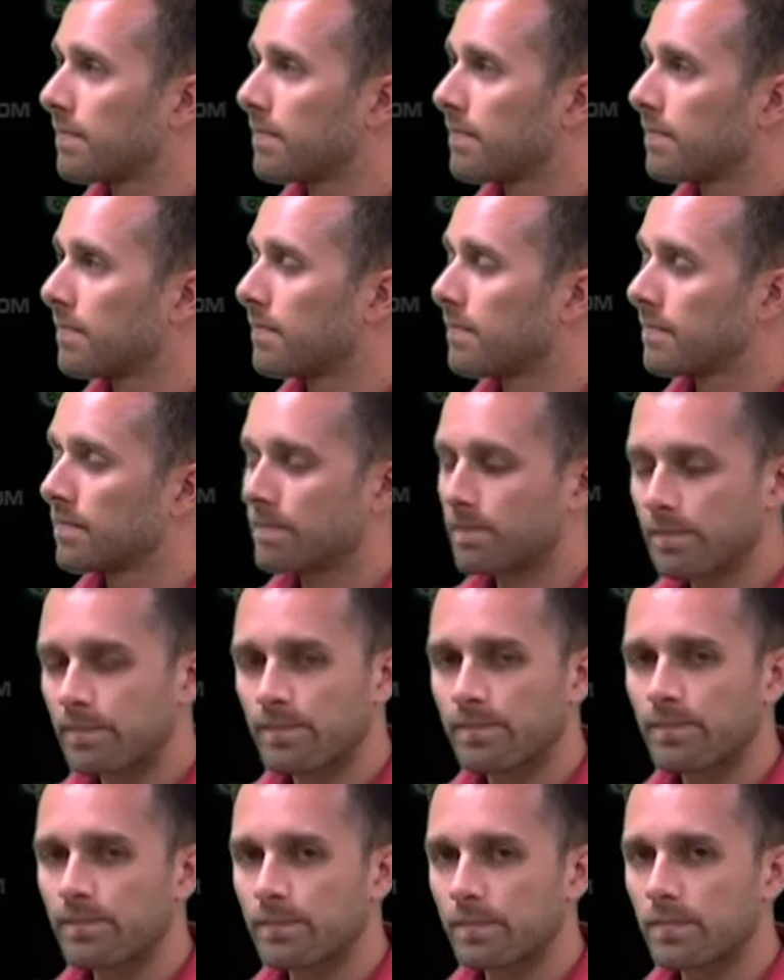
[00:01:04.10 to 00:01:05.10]

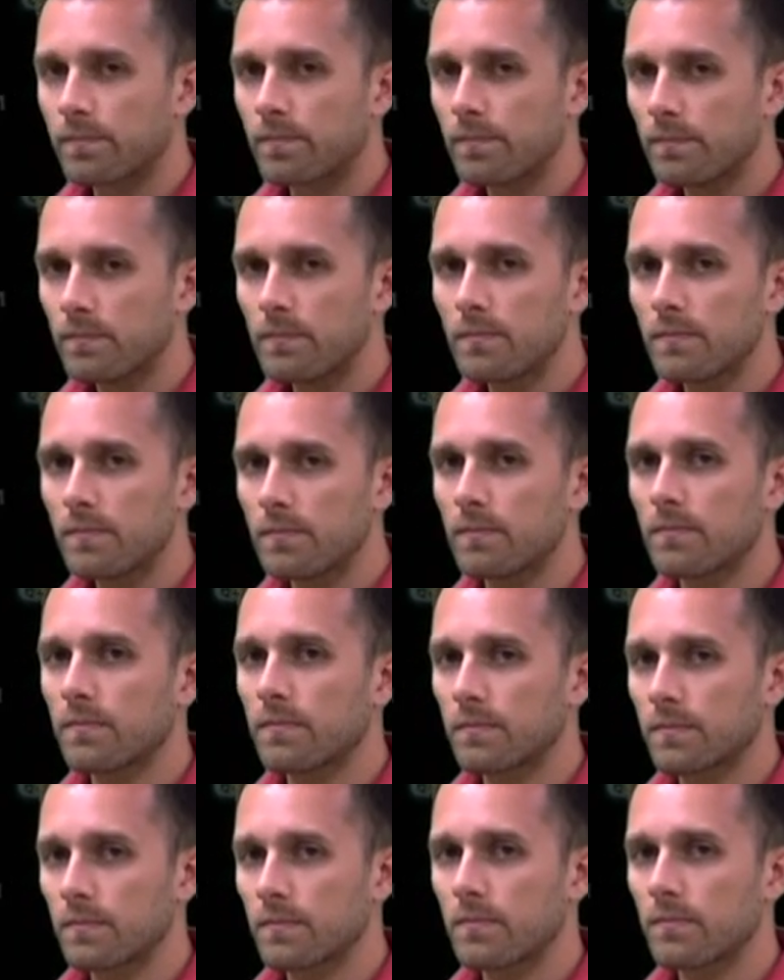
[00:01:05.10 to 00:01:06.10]

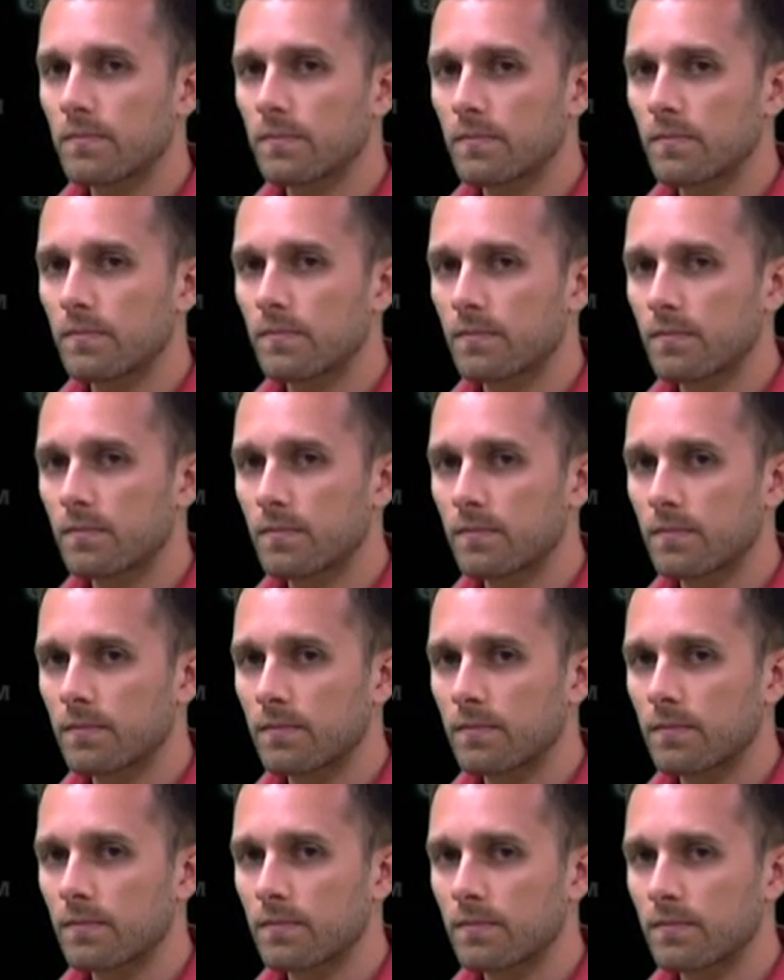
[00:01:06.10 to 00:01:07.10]

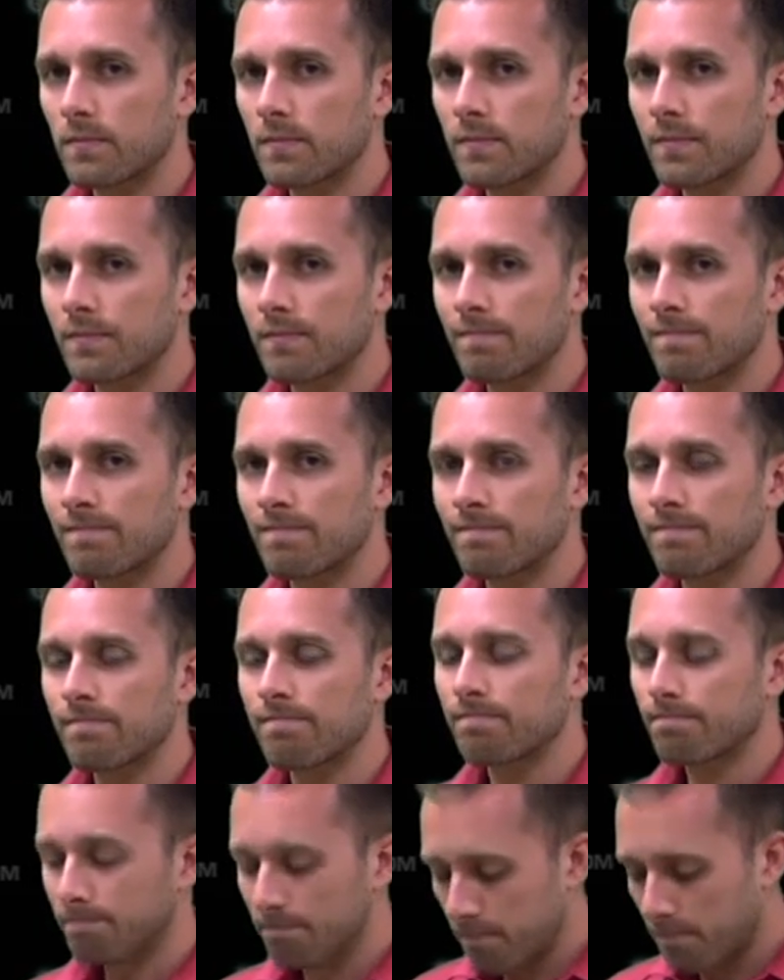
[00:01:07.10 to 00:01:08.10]

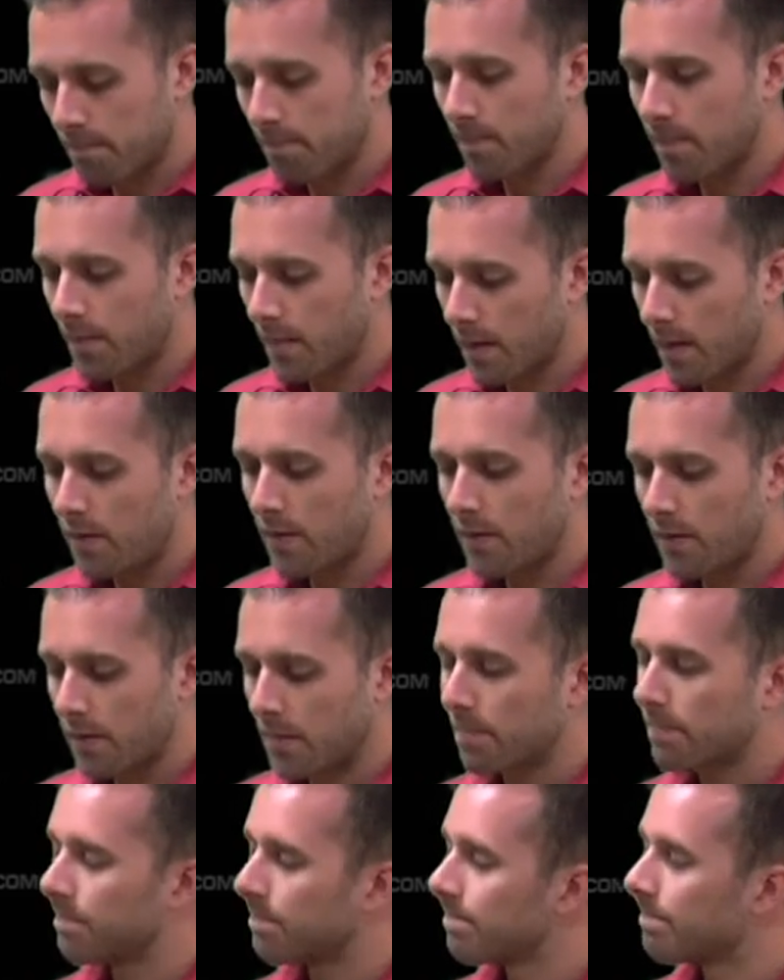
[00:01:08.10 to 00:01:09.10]

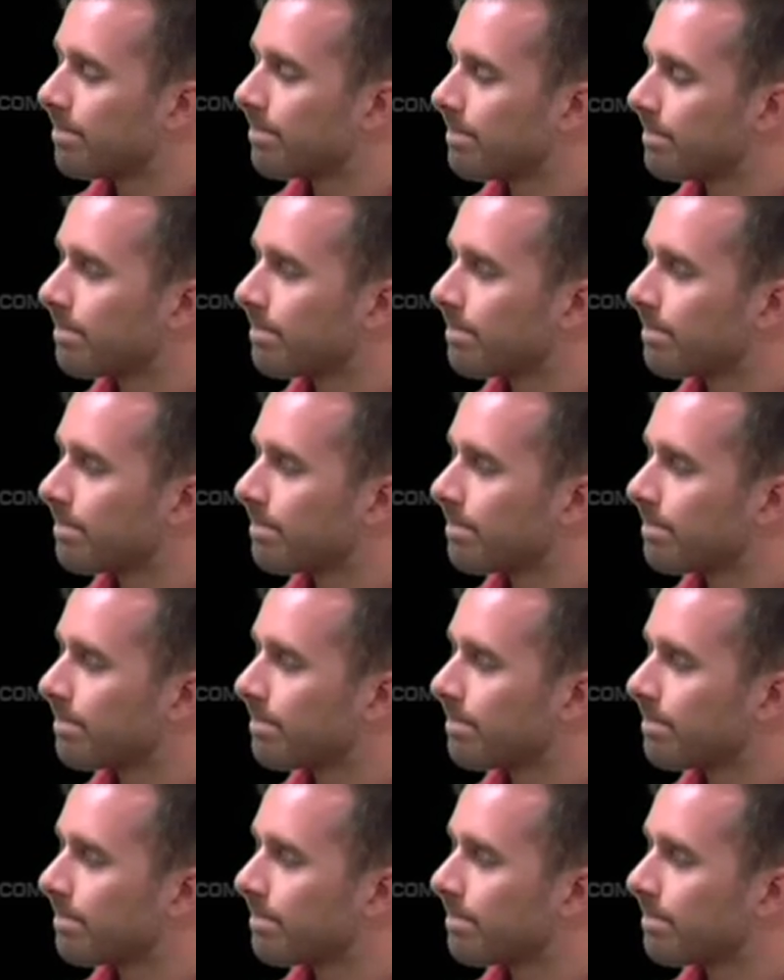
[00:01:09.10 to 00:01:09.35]
(silent)